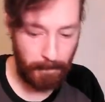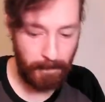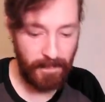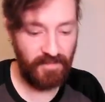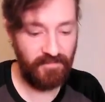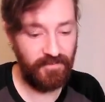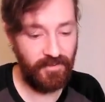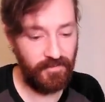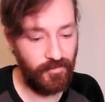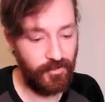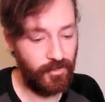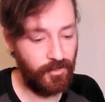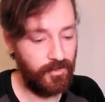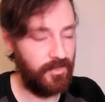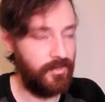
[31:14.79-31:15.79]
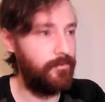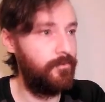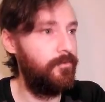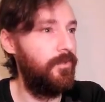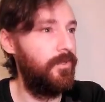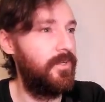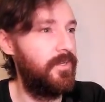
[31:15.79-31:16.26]
If I've got like
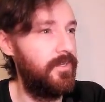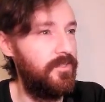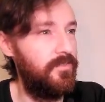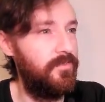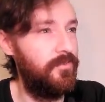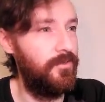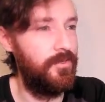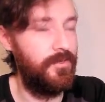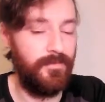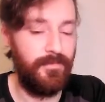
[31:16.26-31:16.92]
all the cards for it.